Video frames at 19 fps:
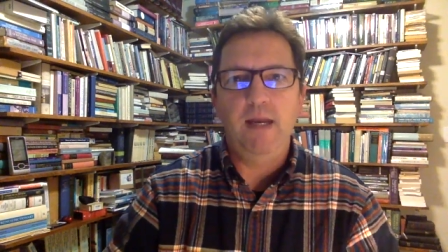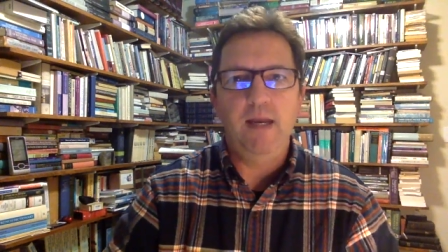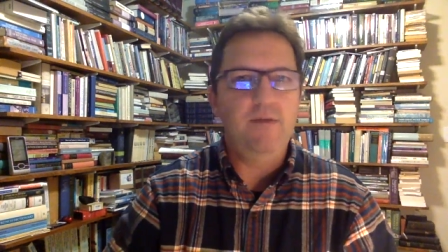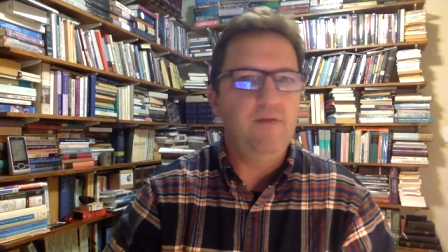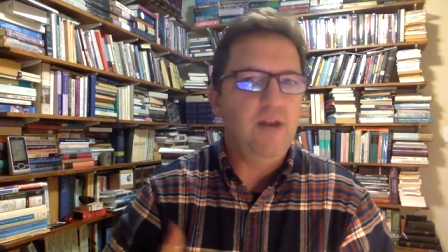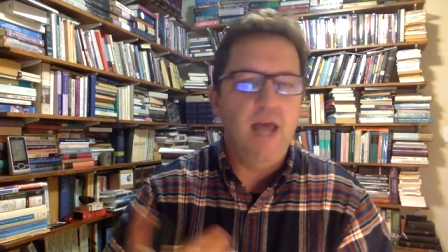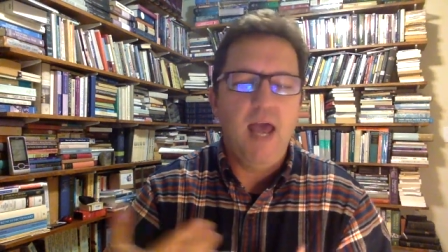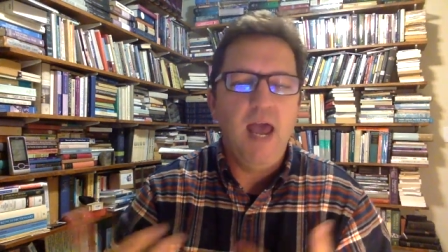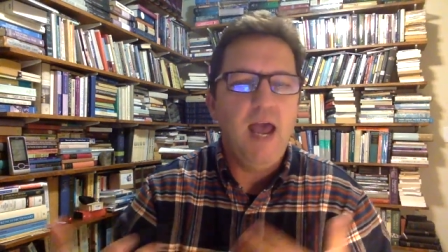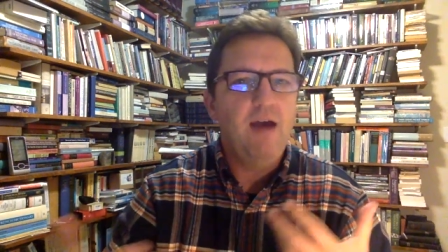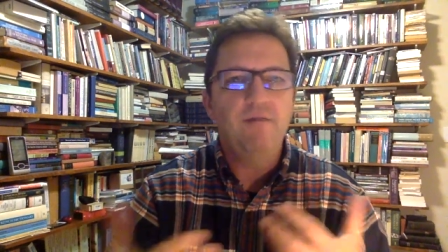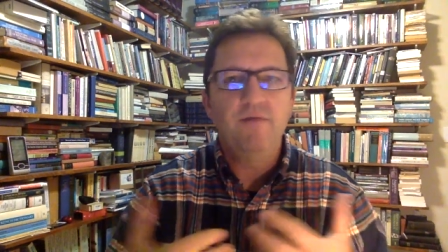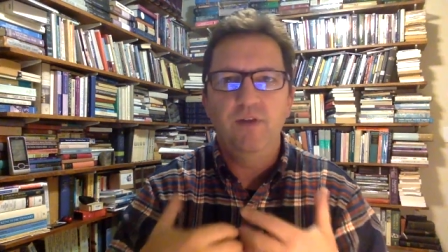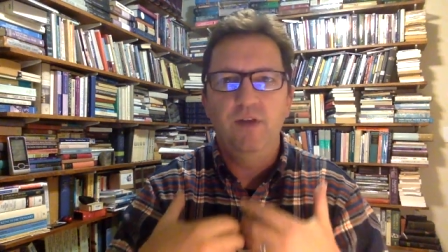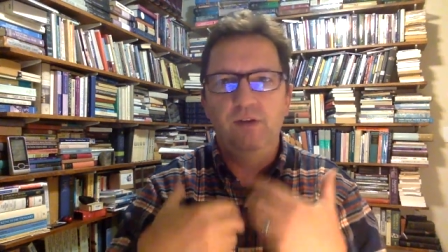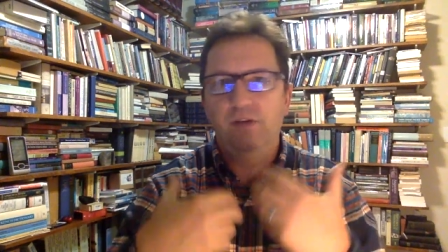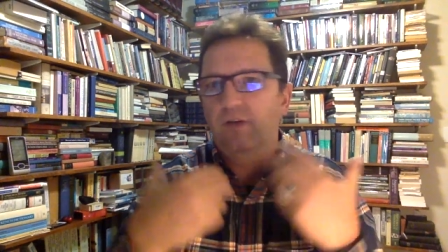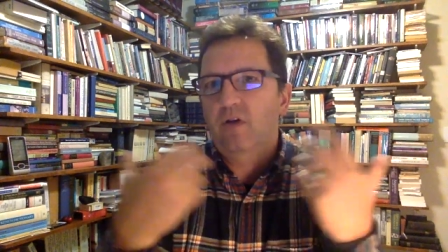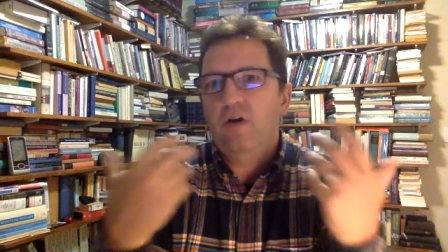even to have
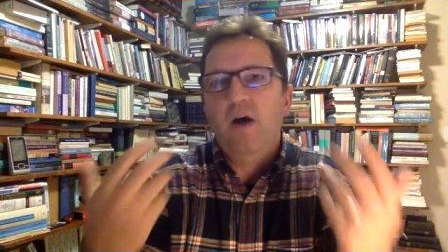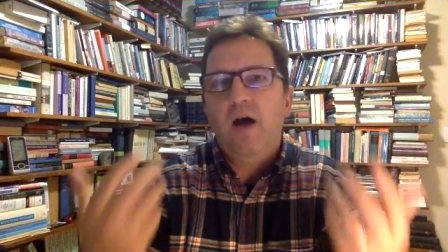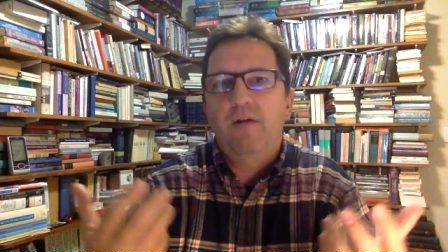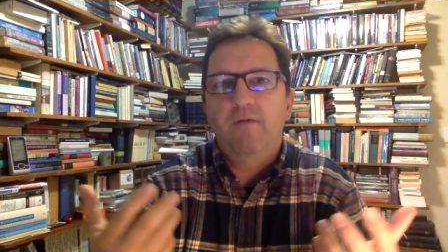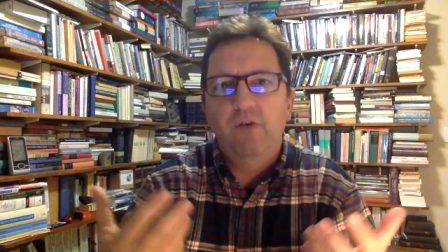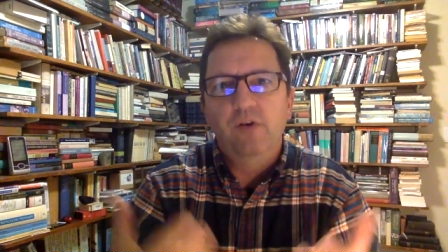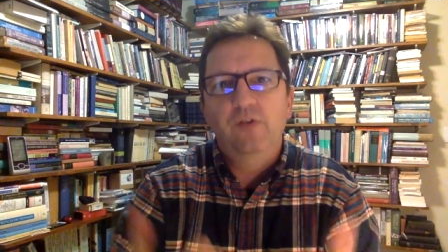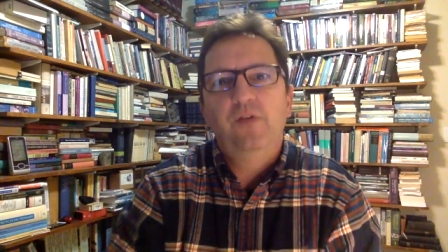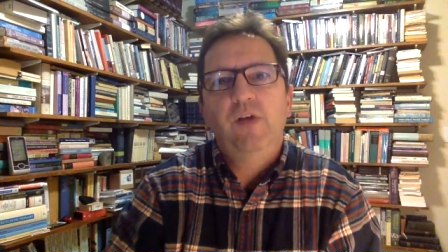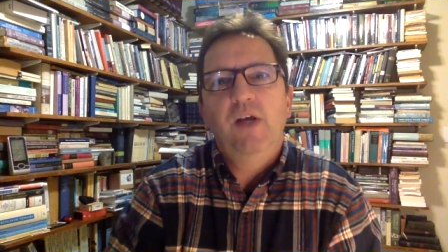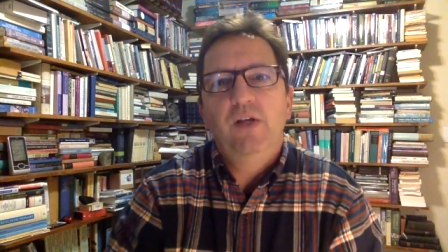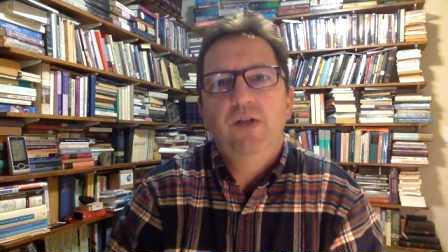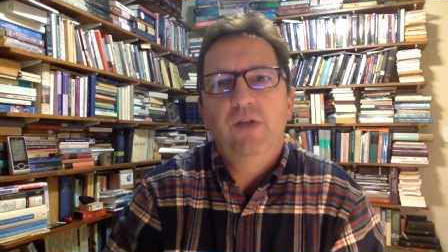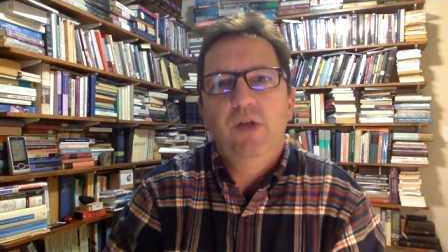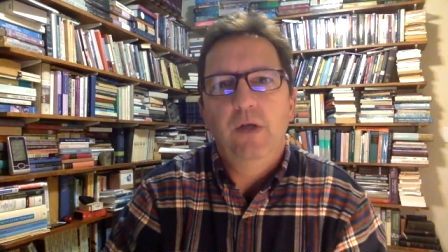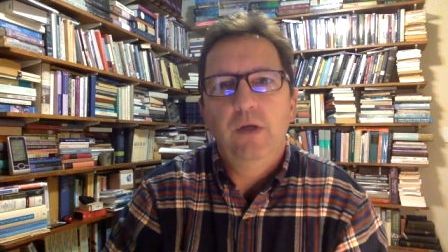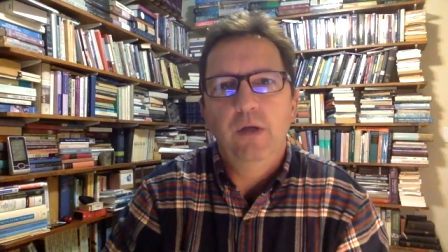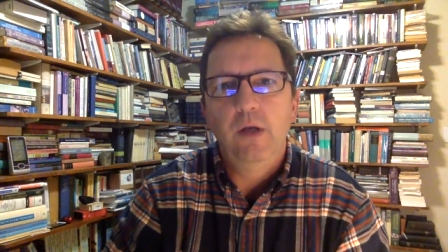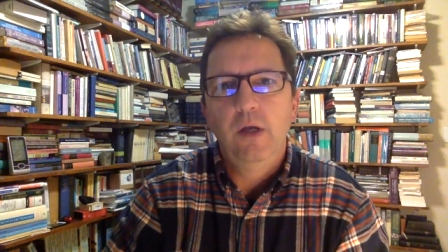this conversation,